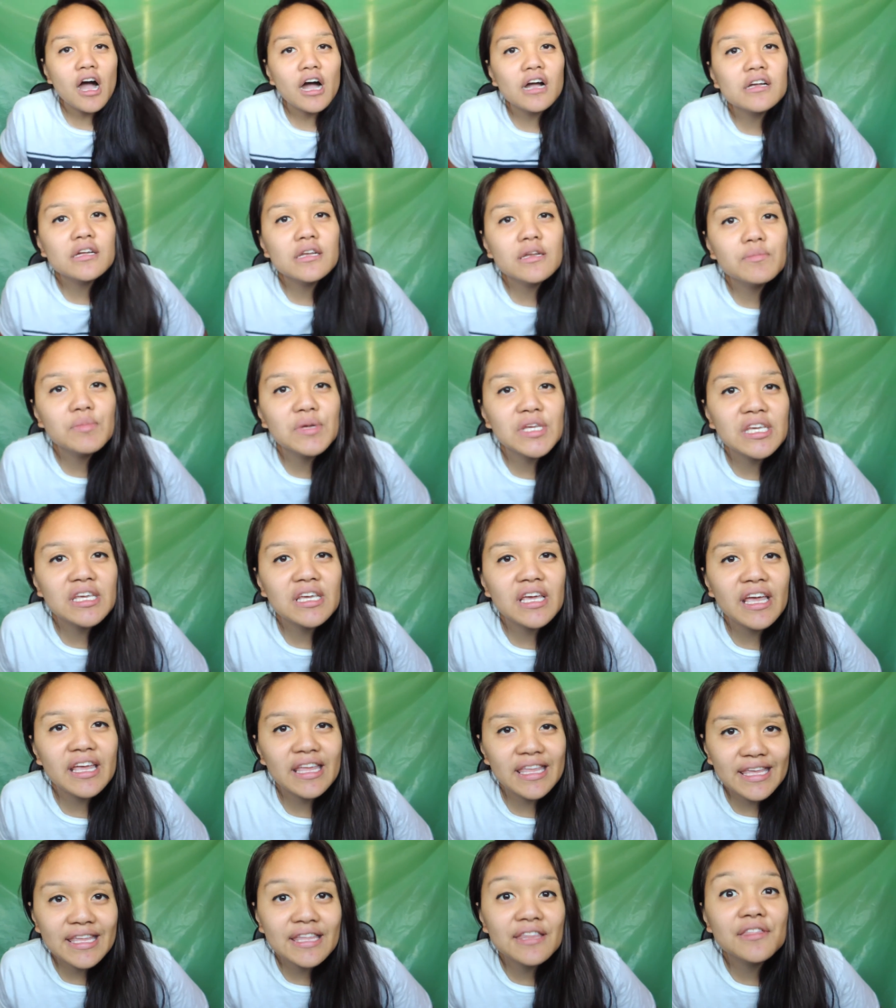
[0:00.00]
I'm gonna be
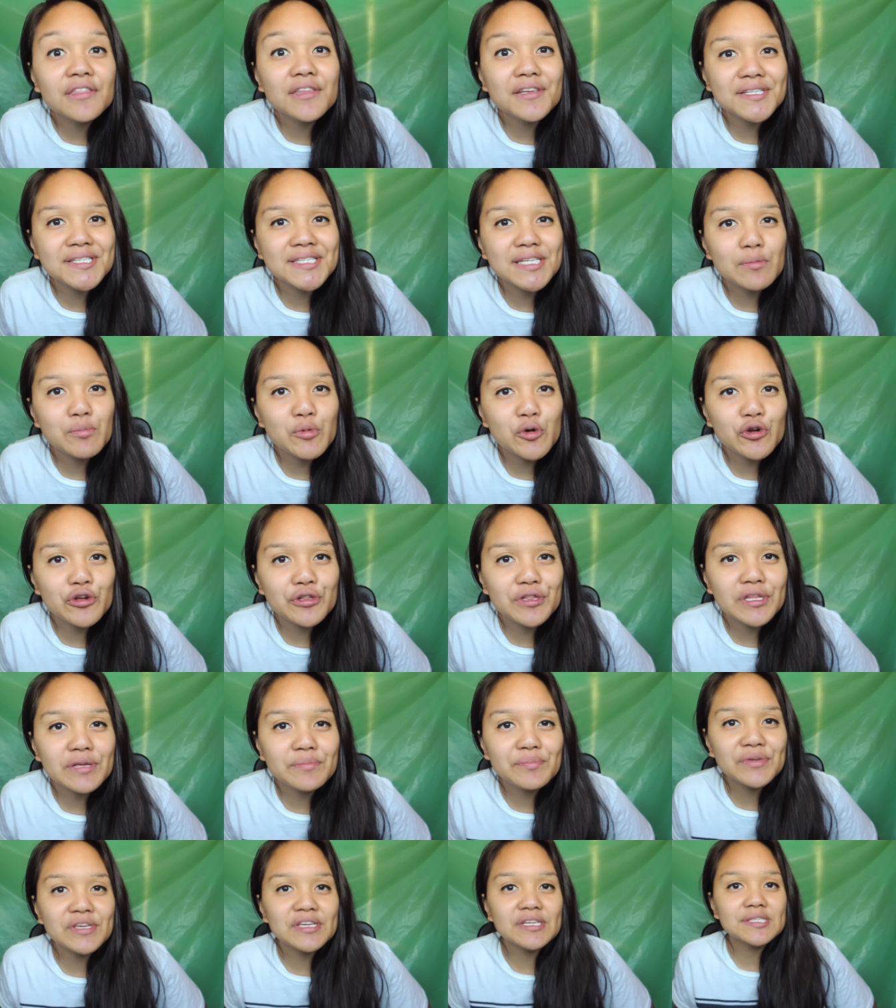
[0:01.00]
in the Summer
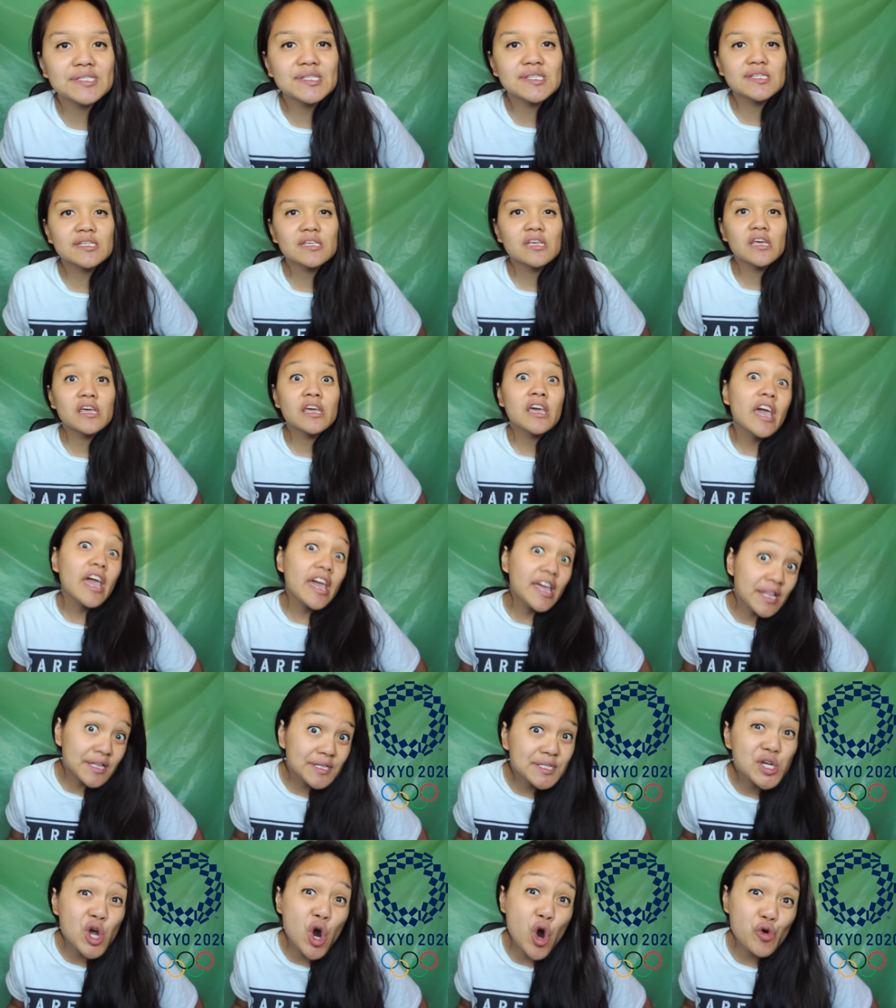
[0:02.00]
Olympics
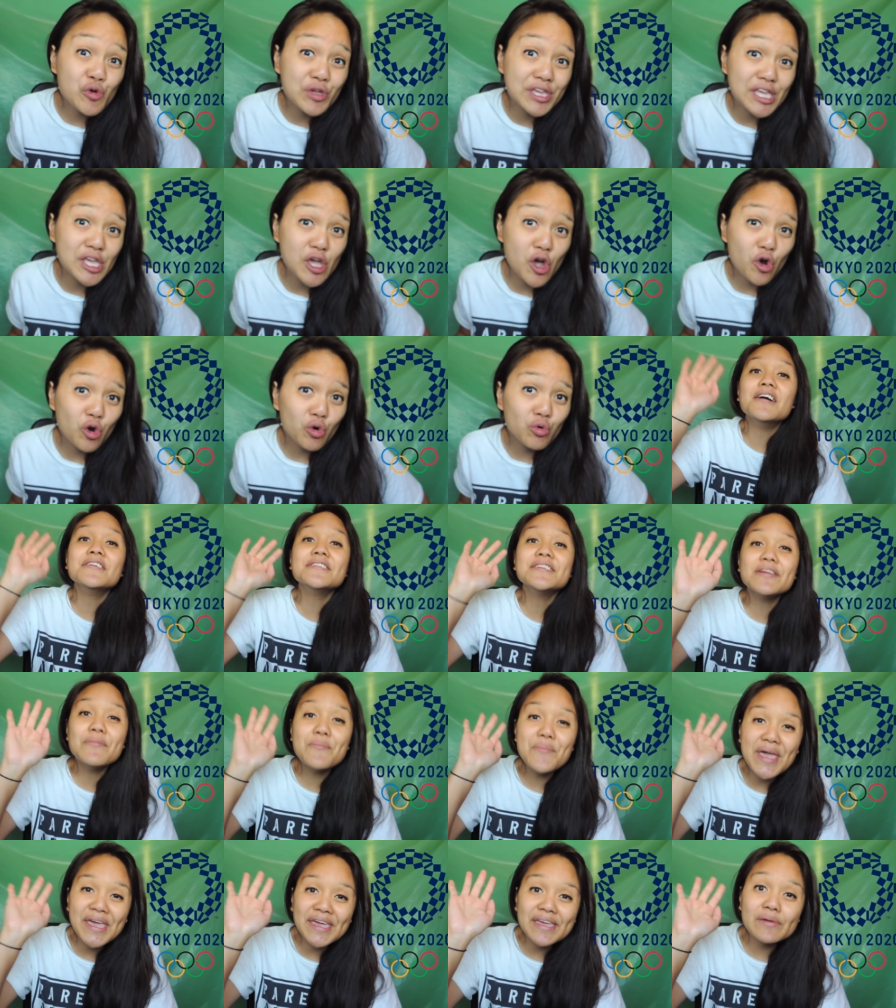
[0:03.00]
in Tokyo. I'm
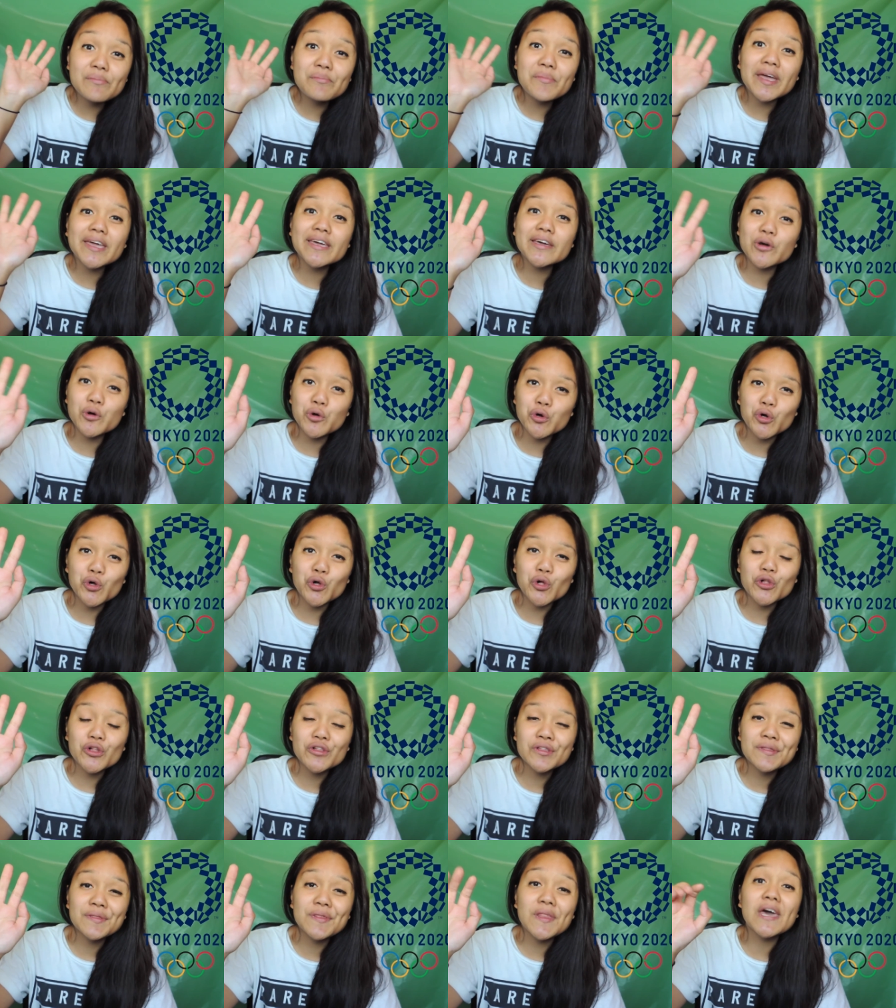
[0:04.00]
gonna make it my
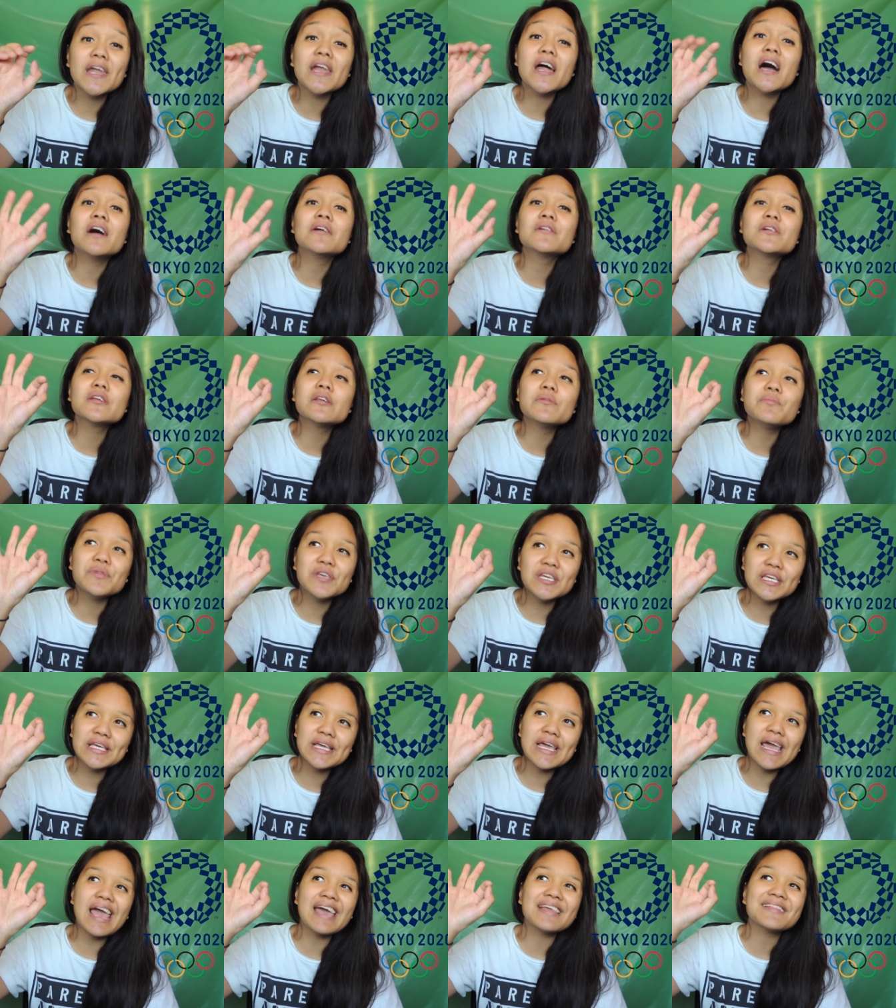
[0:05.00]
goal that I'm gonna
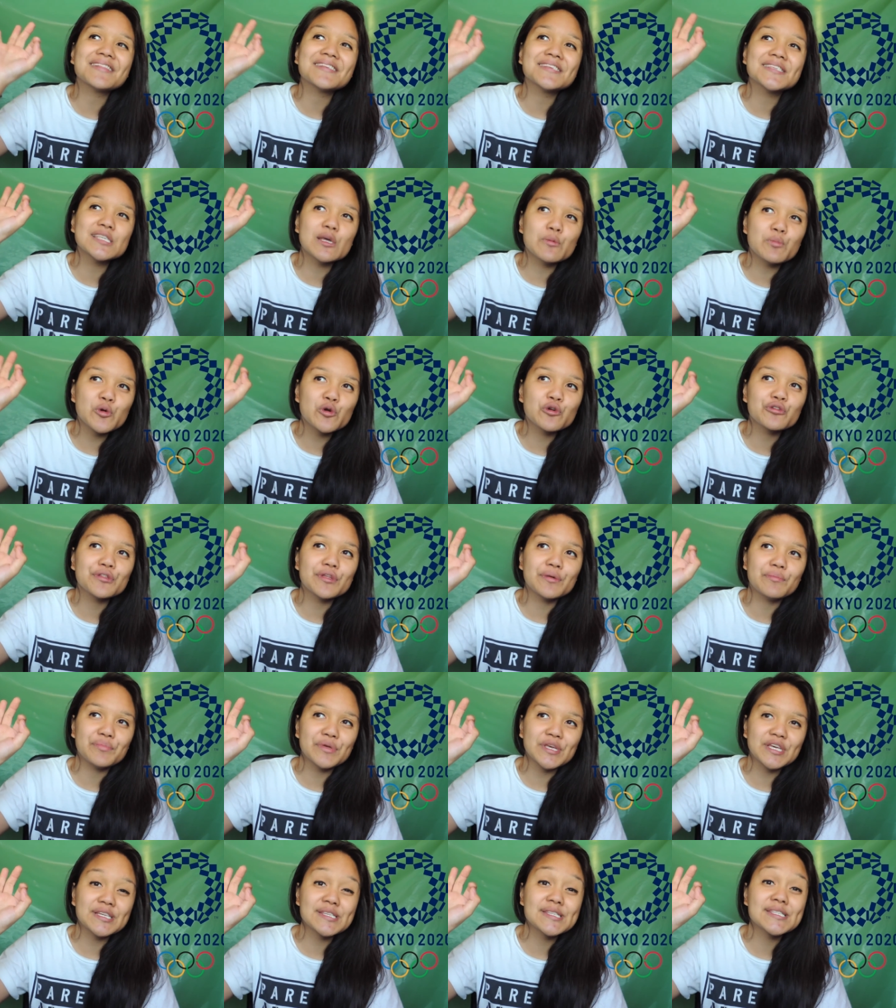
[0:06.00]
be at the Summer
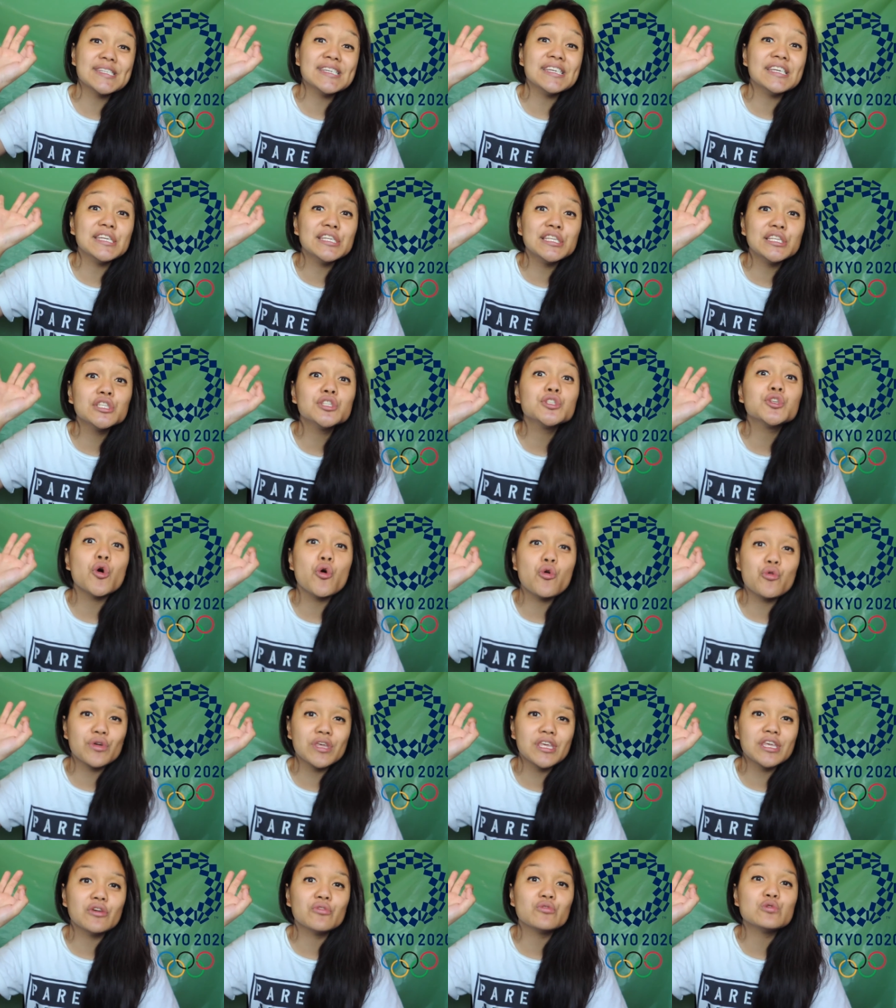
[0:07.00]
Olympics in
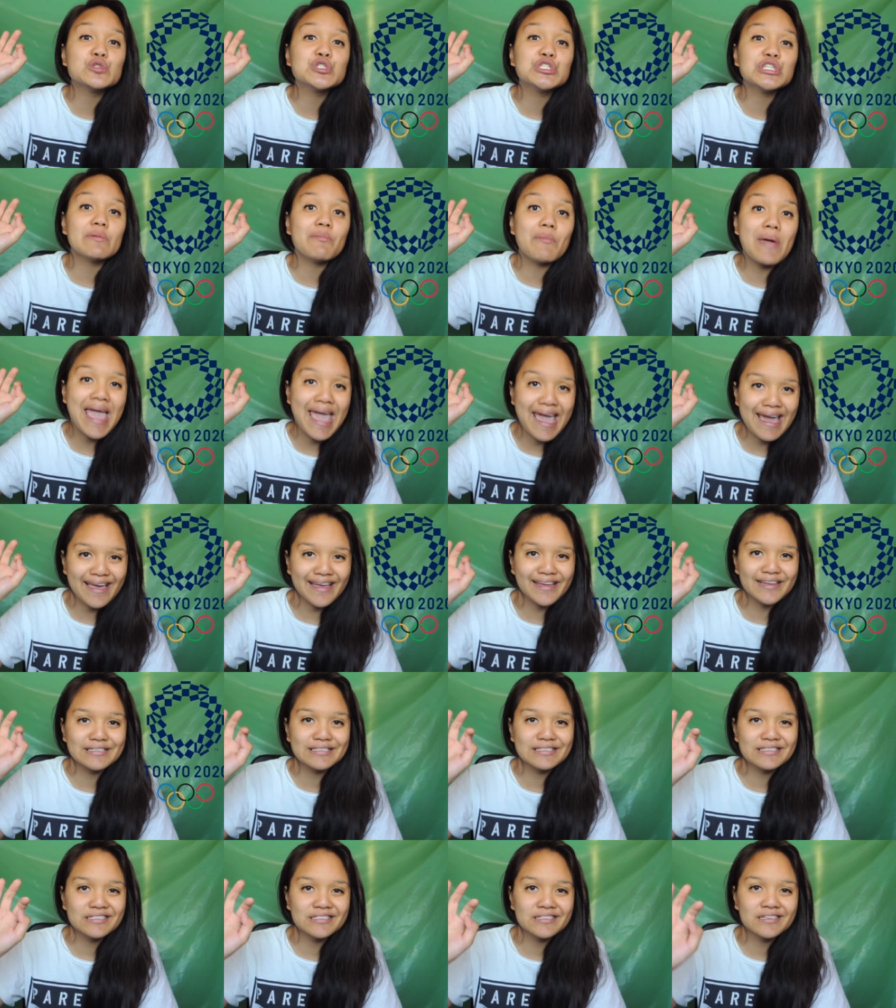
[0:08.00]
Tokyo,
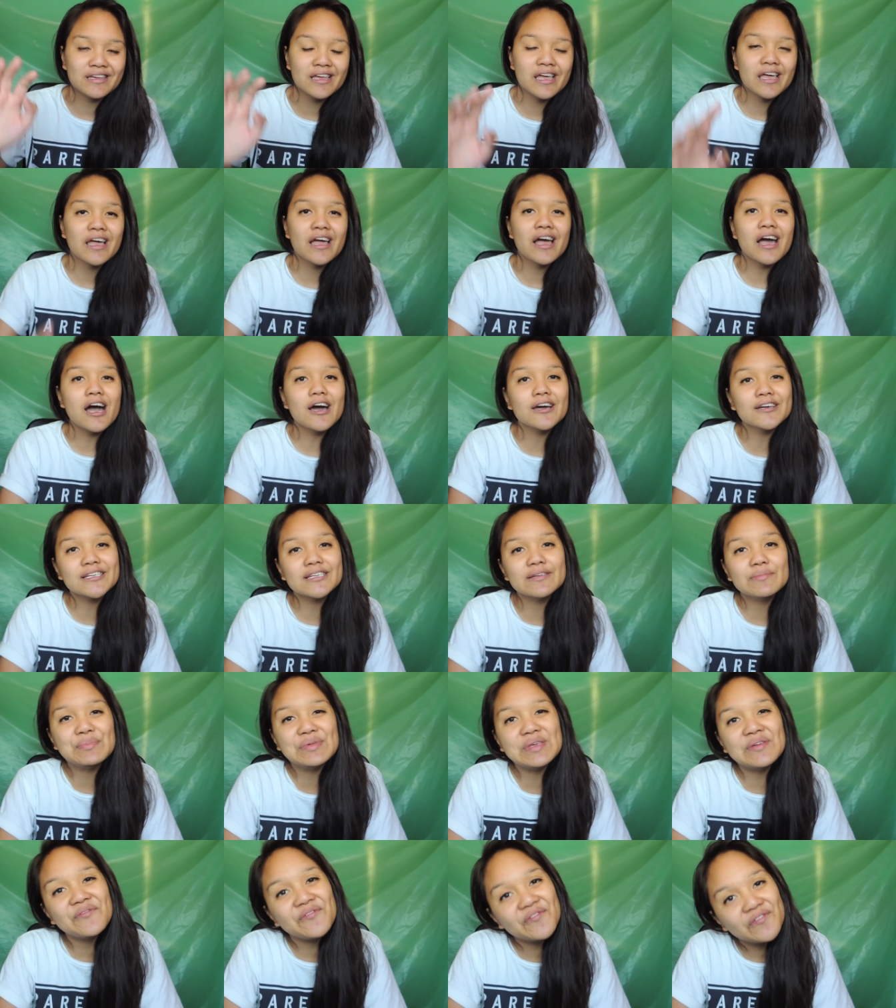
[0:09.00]
Japan. I'm gonna
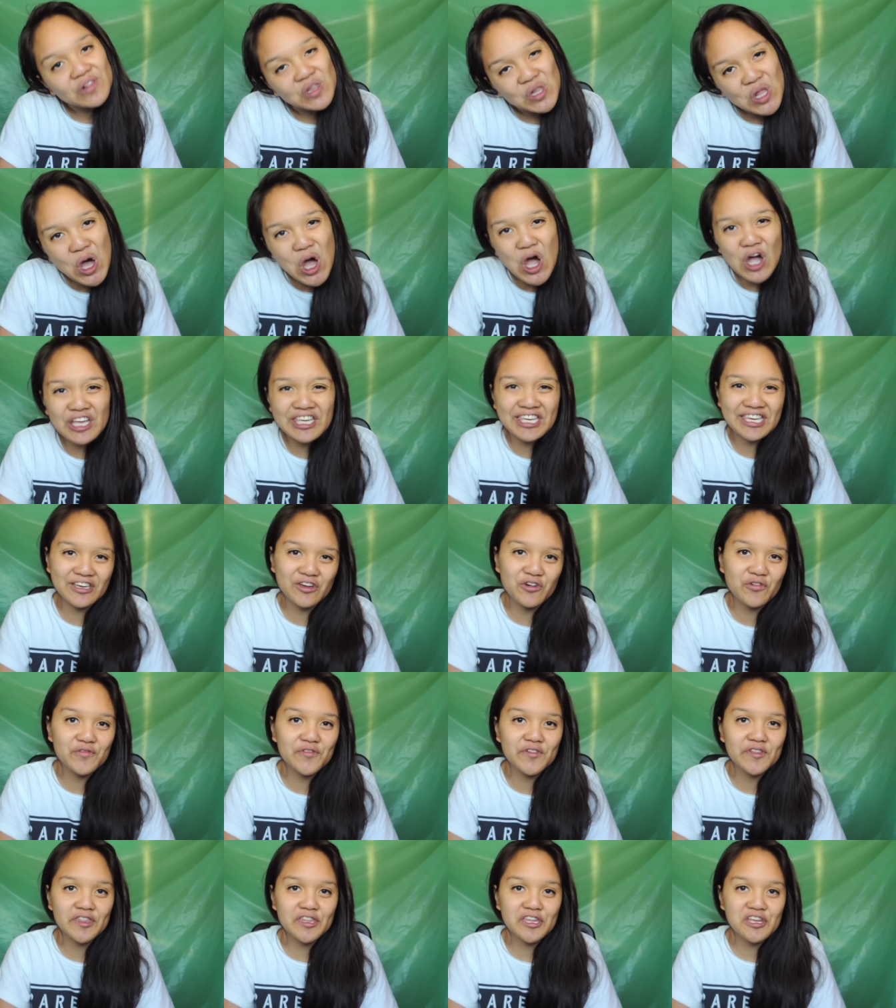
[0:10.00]
be vlogging
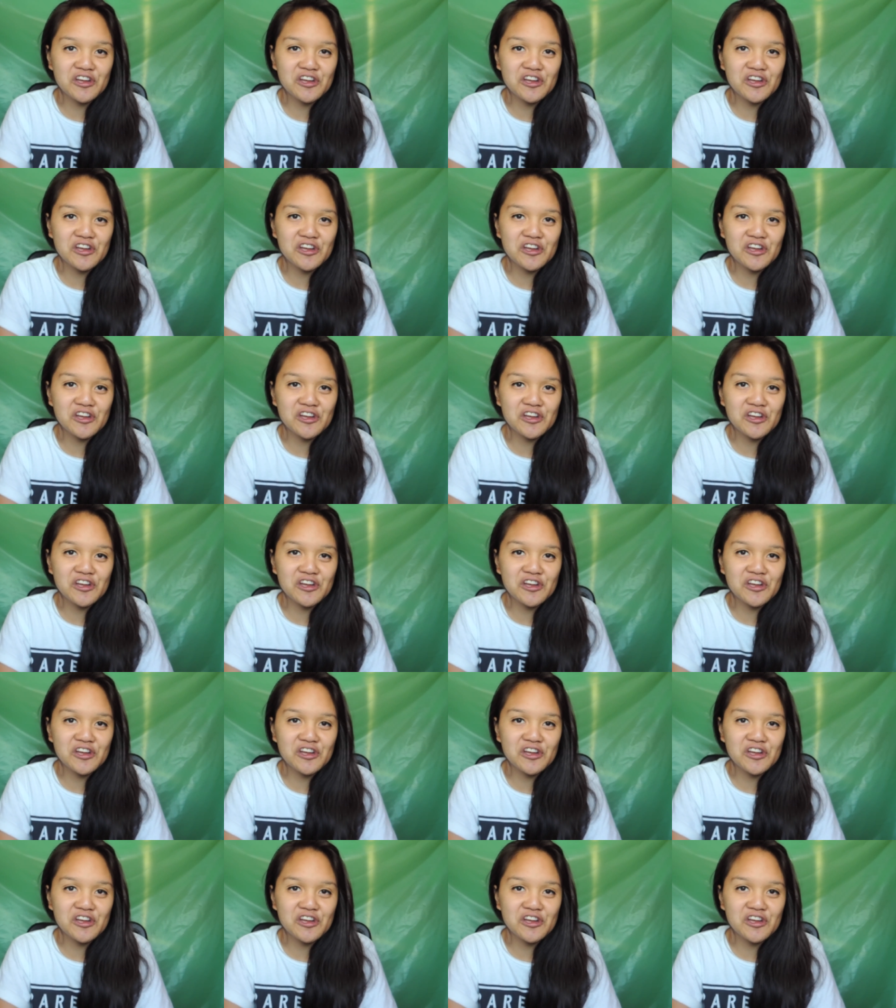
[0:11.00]
over